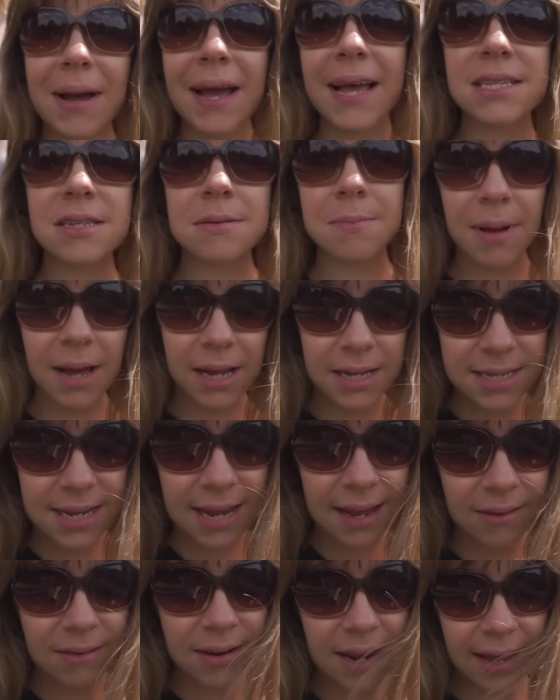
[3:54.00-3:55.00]
we're heading back
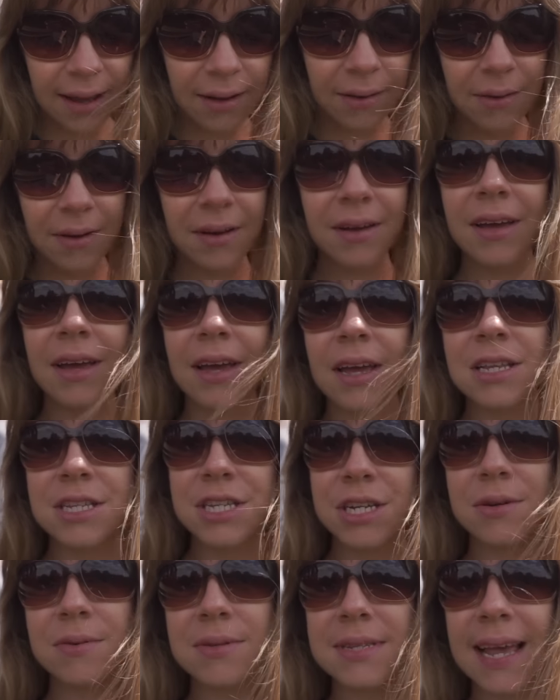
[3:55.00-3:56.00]
down now.
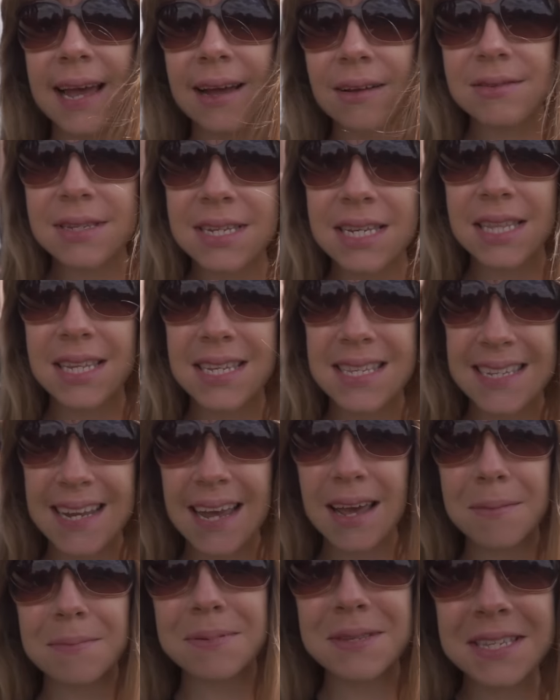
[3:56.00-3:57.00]
Jill's counting the
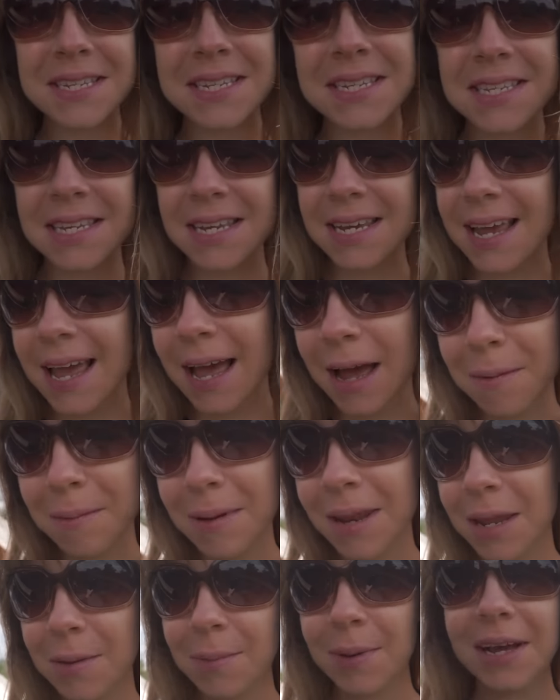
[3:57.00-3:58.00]
steps to see how
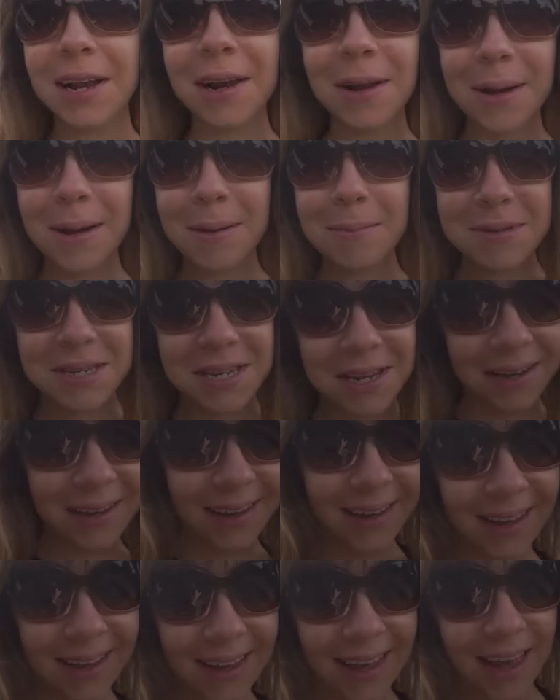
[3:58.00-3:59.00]
many we climbed.
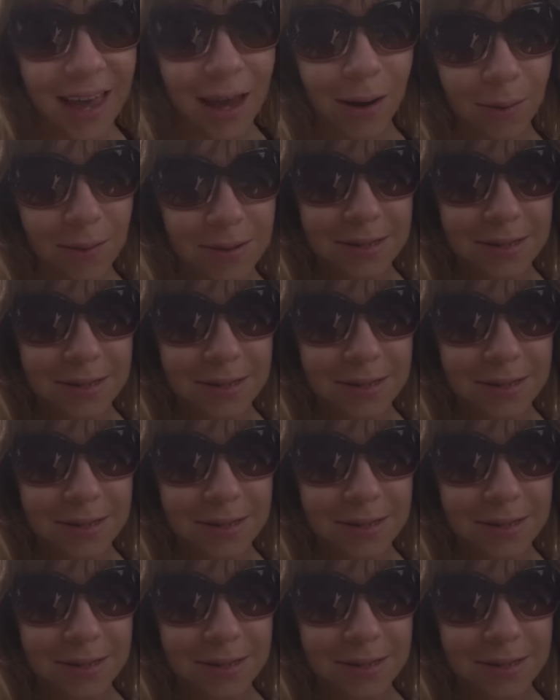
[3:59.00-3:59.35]
it